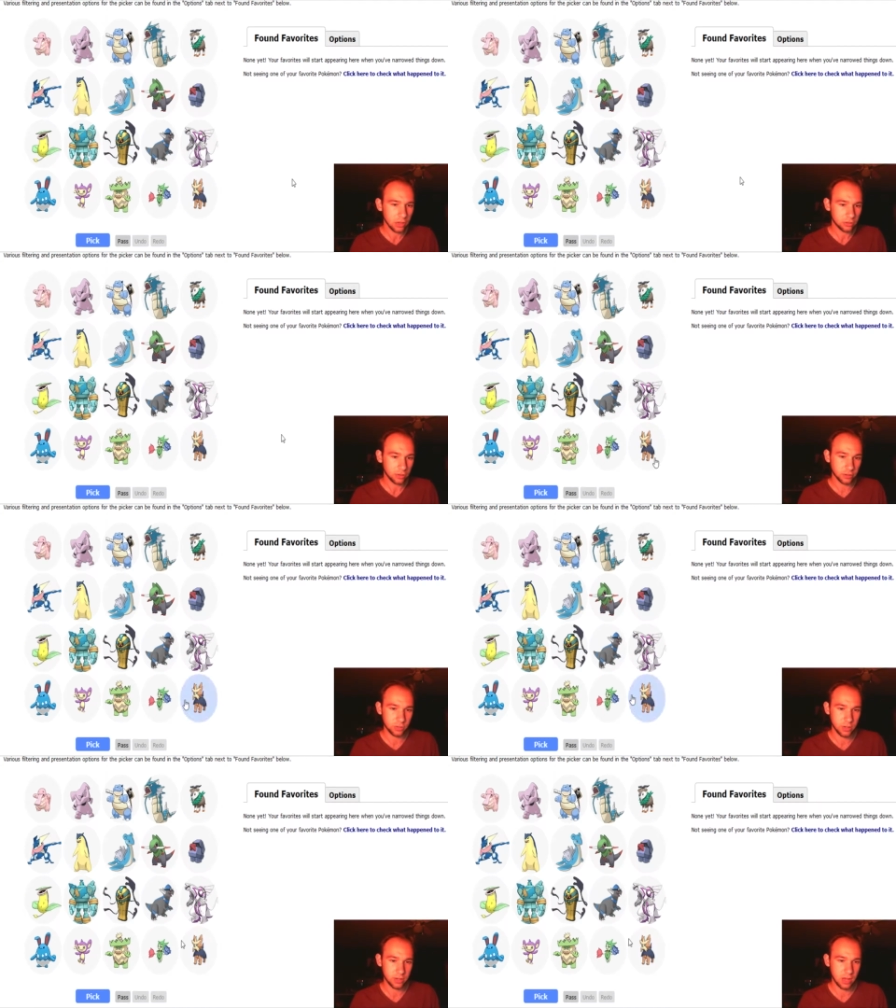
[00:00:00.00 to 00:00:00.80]
So for this
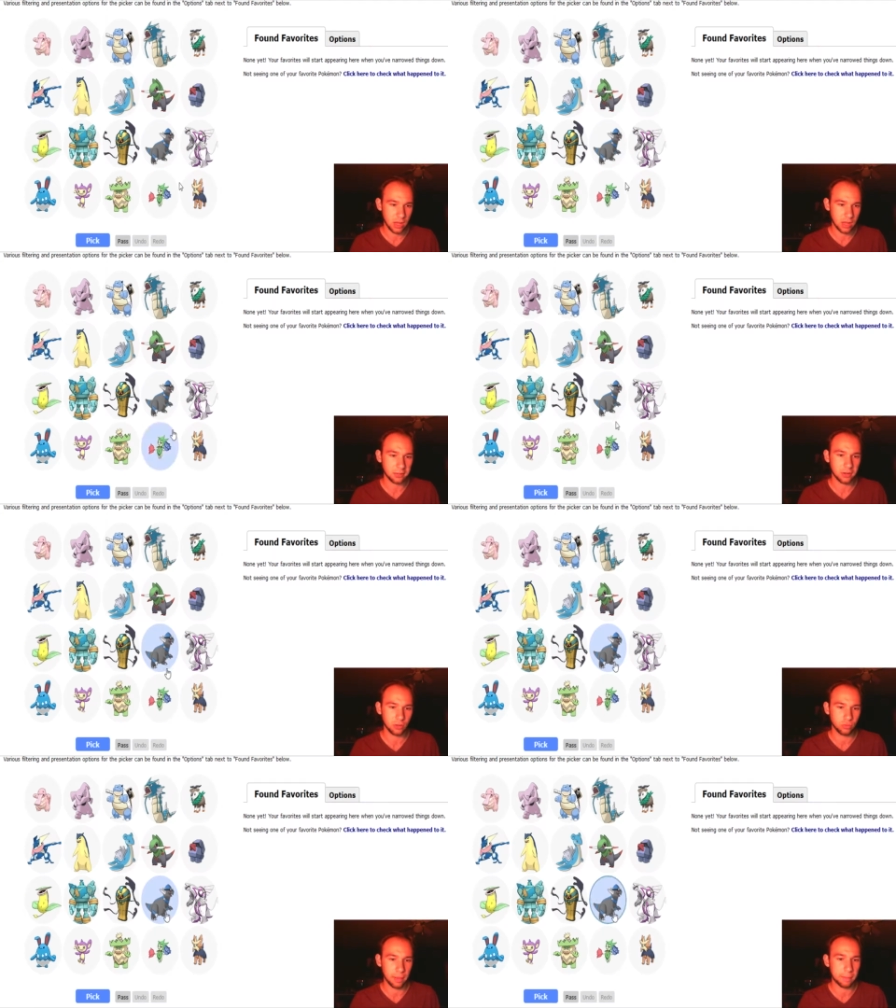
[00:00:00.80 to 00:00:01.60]
one, uh, I'm gonna go
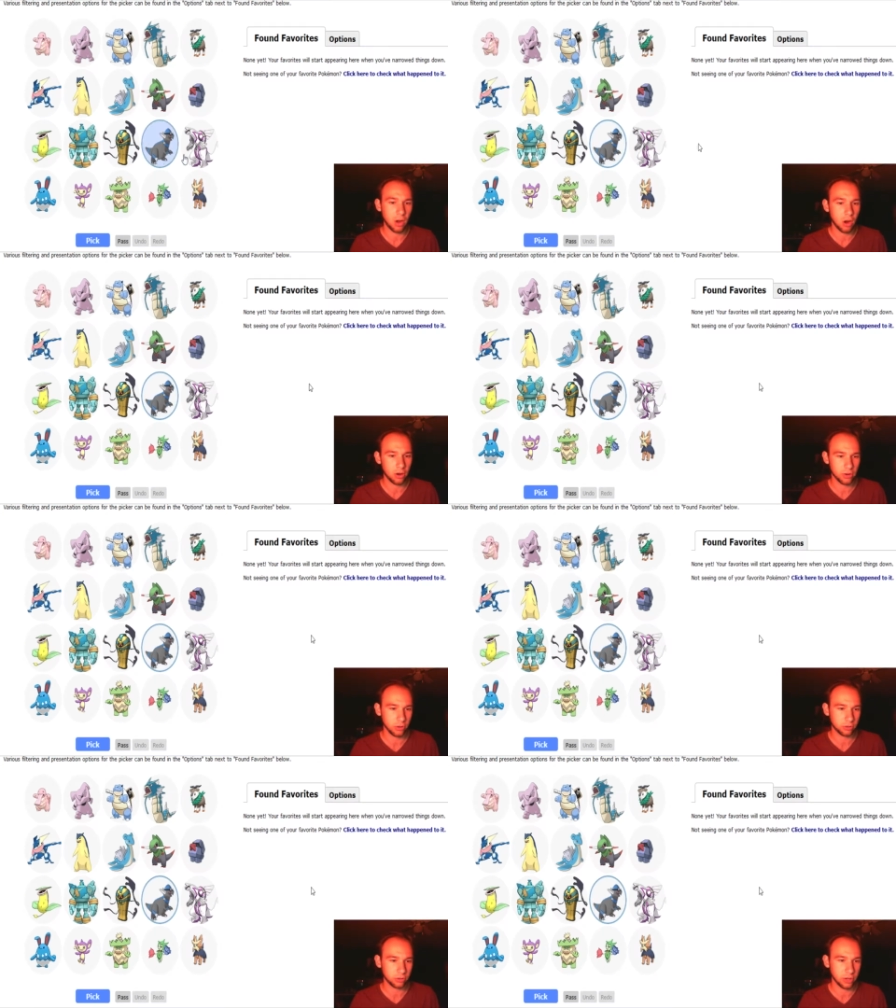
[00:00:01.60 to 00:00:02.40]

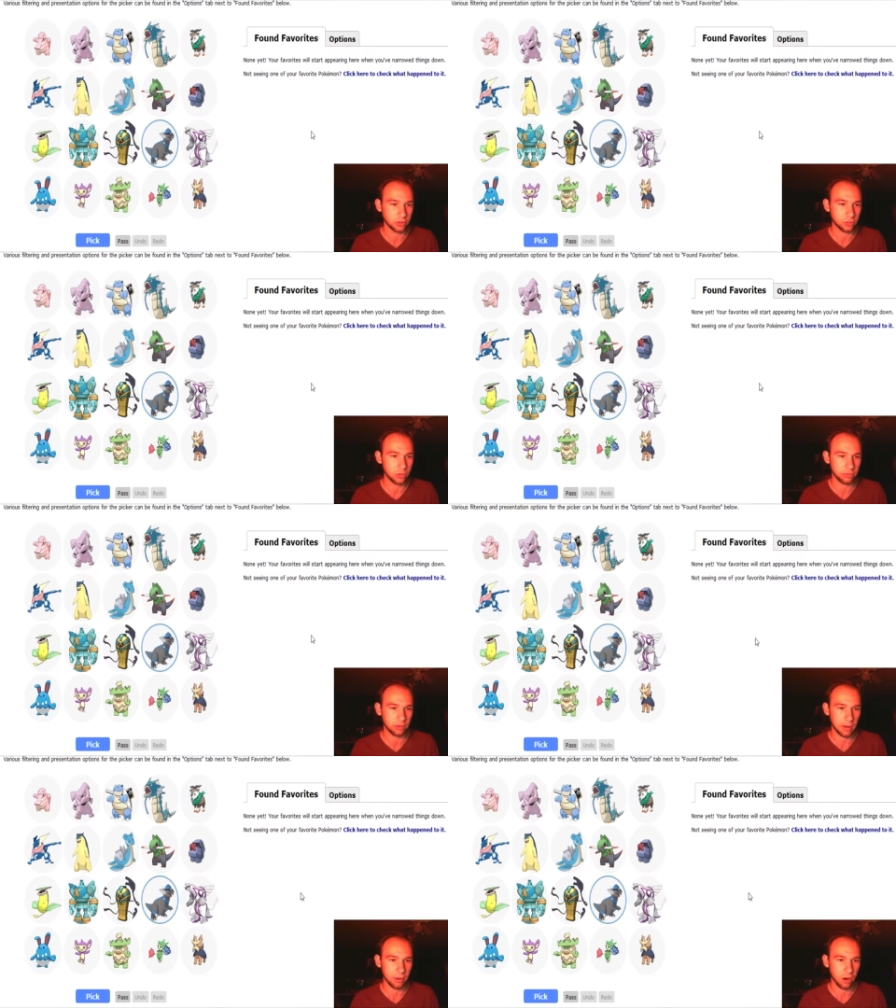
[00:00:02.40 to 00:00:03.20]
Rampardos because I do love
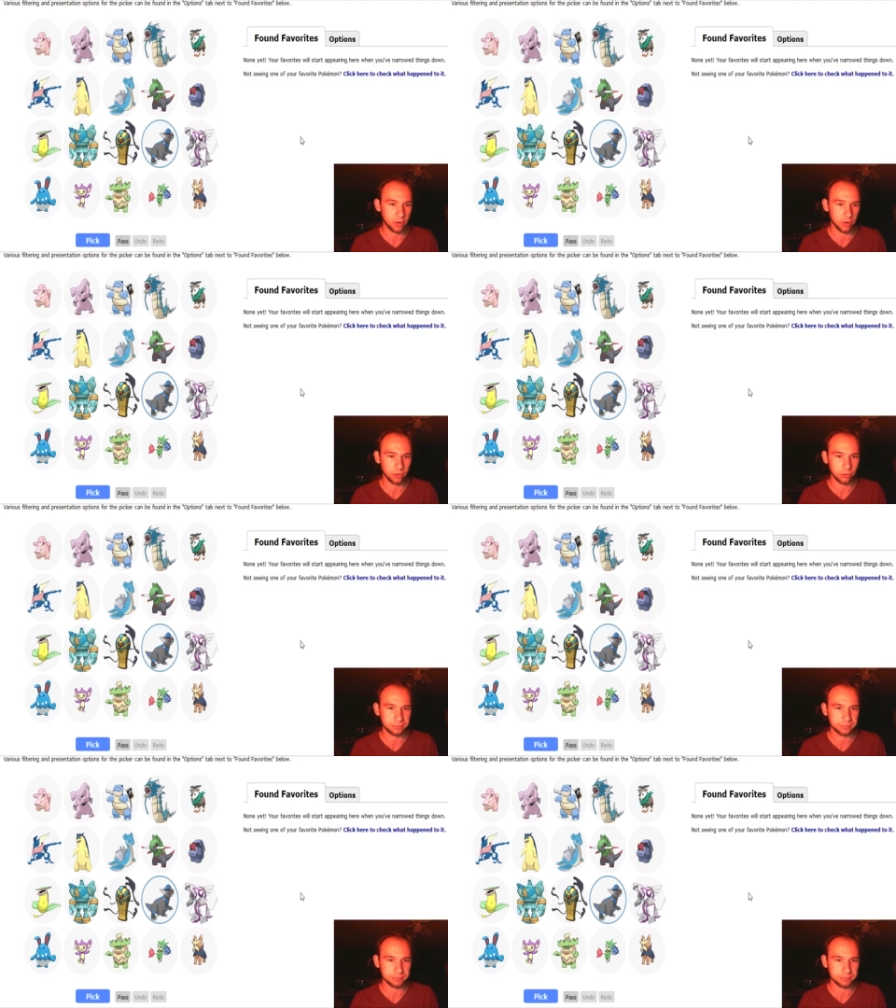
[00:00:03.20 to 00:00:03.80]
Rampardos.